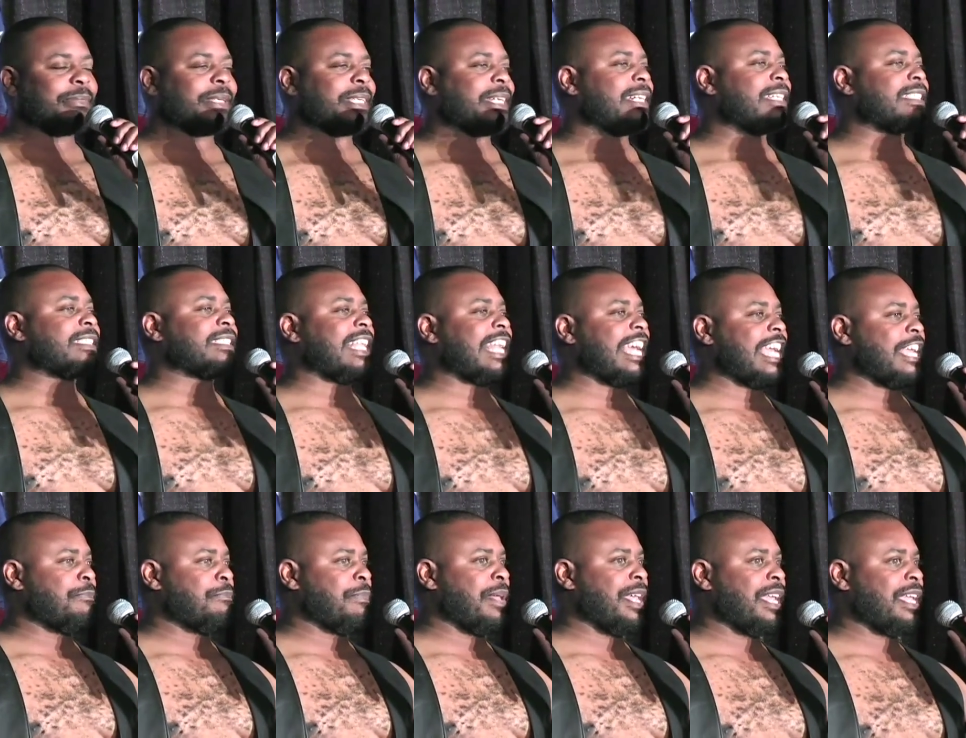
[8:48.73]
because
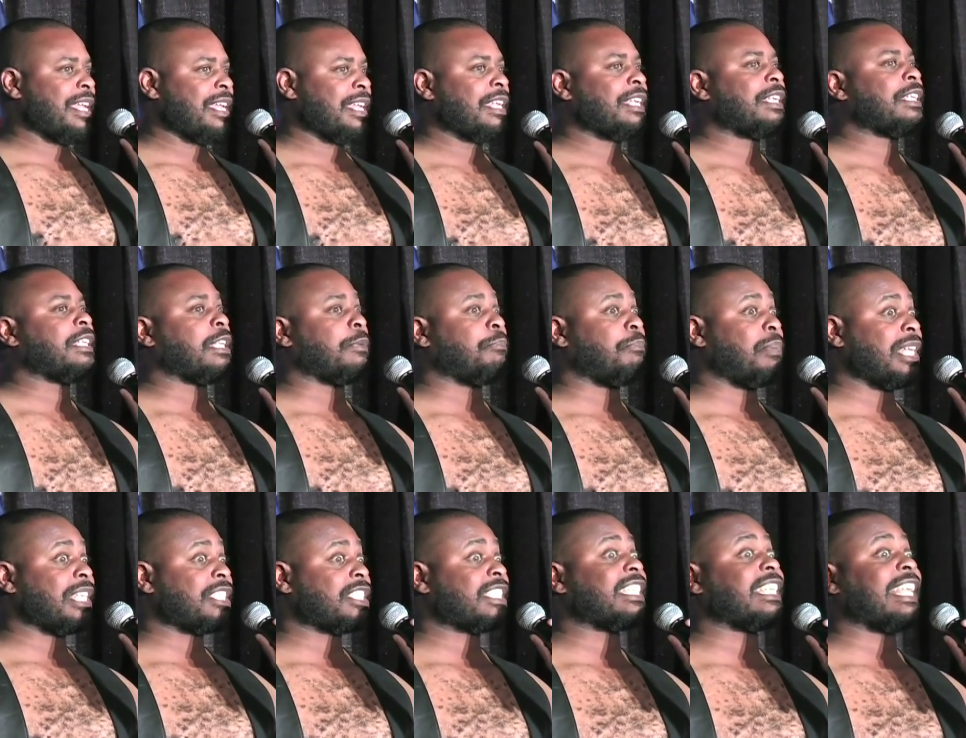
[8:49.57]
like me, the
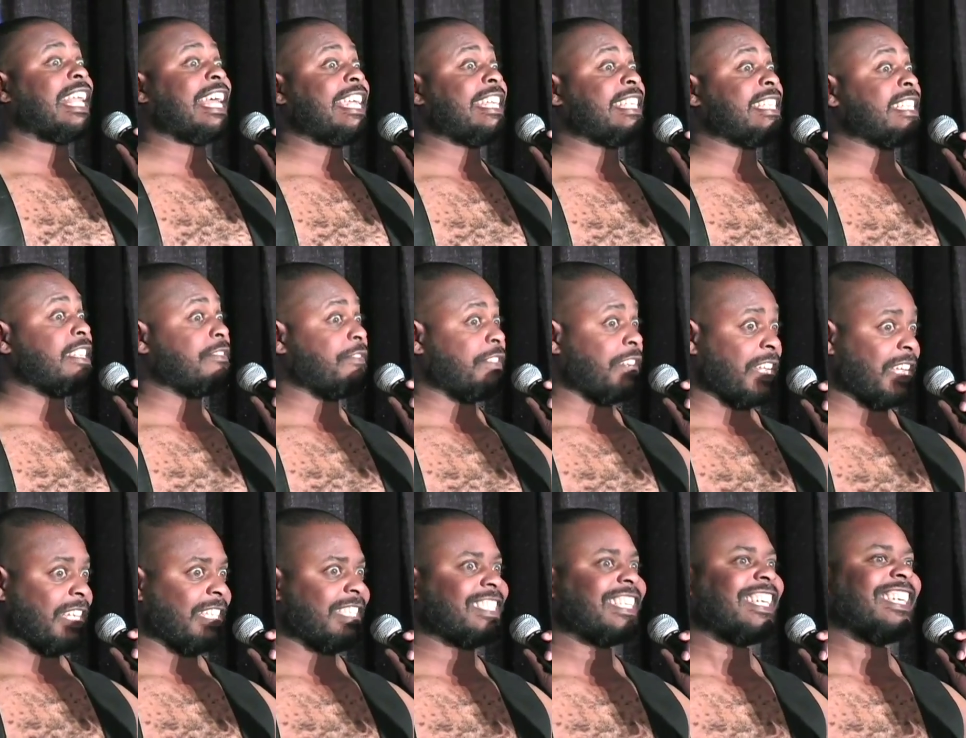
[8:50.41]
bitch like
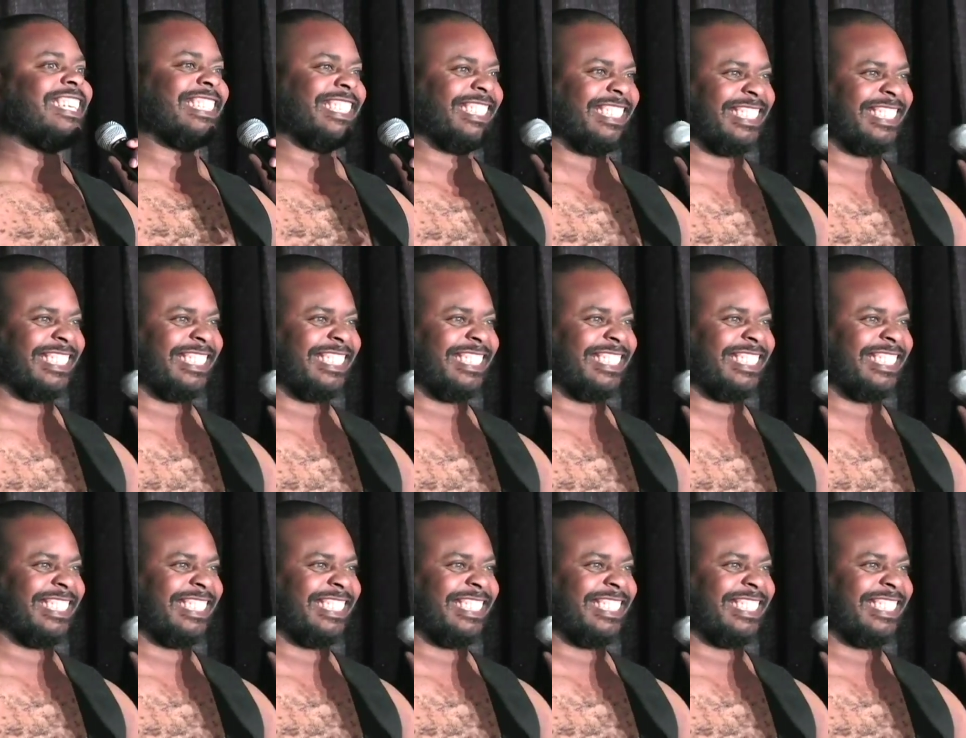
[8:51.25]
Tiffany's.